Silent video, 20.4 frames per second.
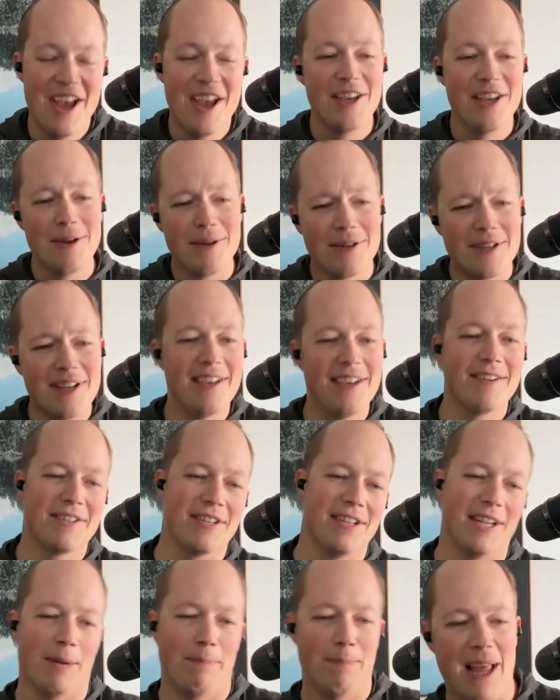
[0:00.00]
Usually there's
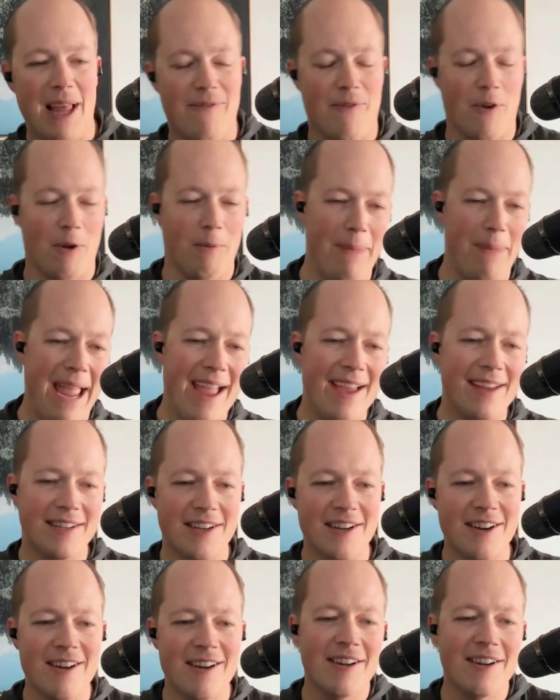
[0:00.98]
a little playful
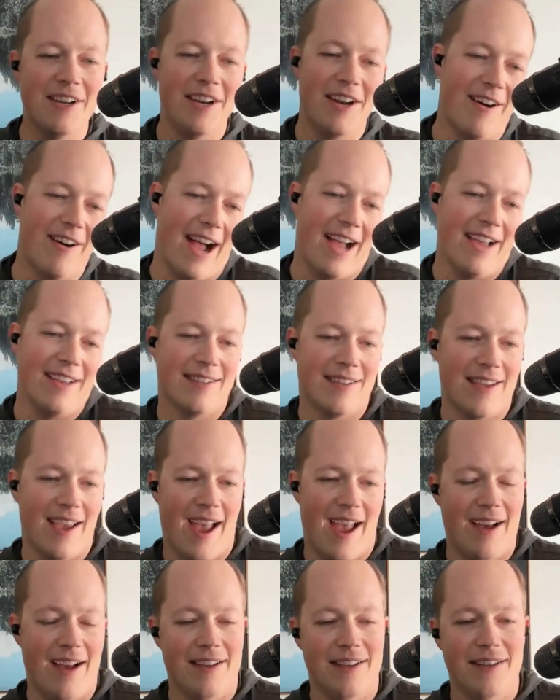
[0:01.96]
banter. You know, I
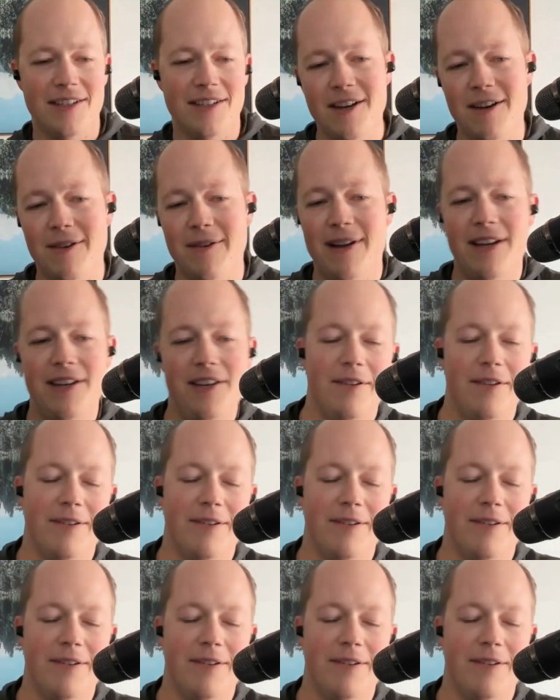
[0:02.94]
say how you doing.